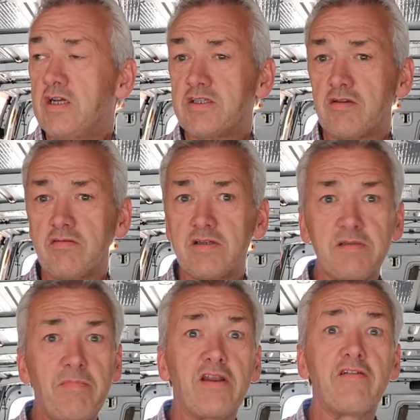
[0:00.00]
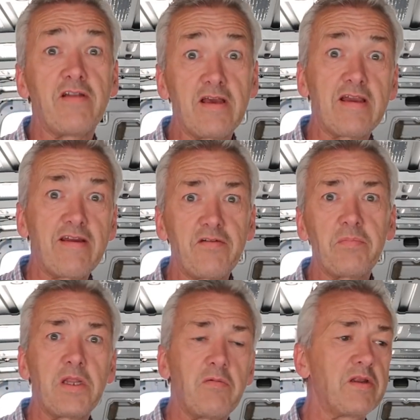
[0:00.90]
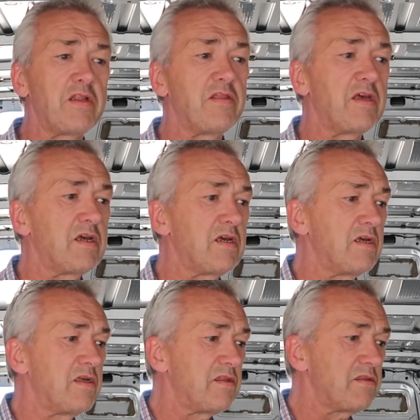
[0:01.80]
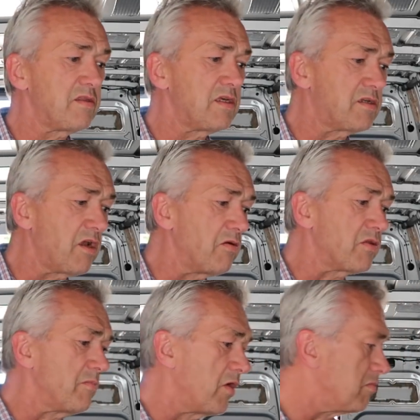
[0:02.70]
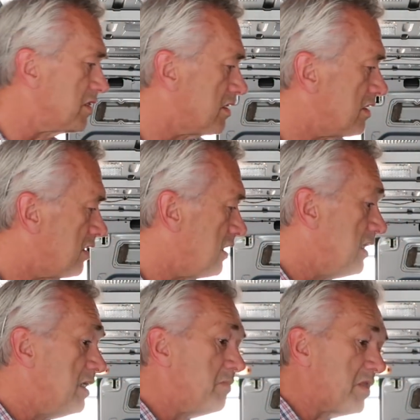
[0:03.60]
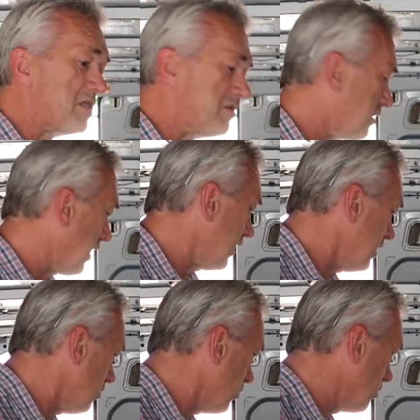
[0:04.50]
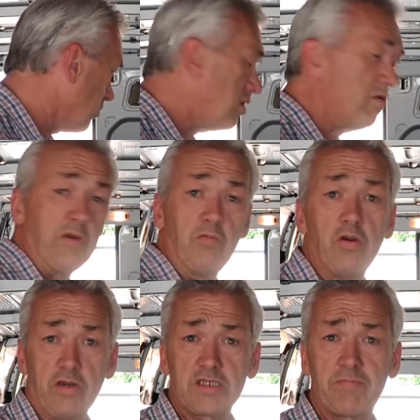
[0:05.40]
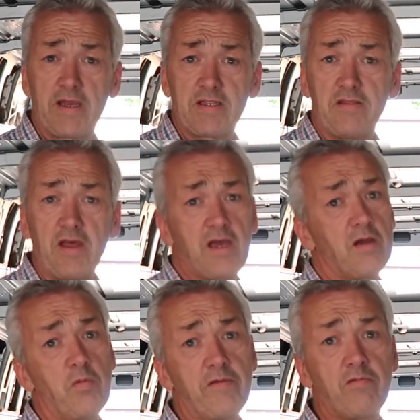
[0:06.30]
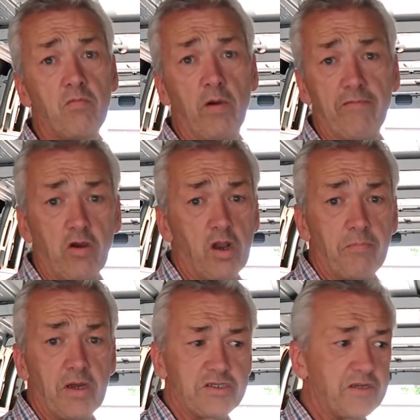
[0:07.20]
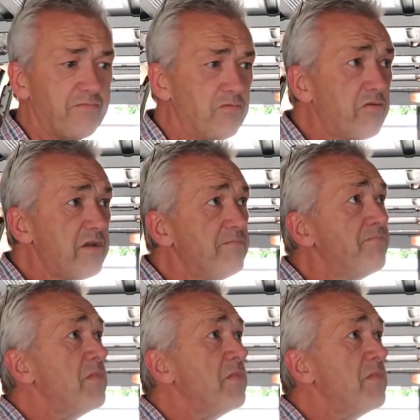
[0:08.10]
So it's a matter of like everybody wanting their dough at the moment, but that's okay. We were expecting that, and we've got a budget for it.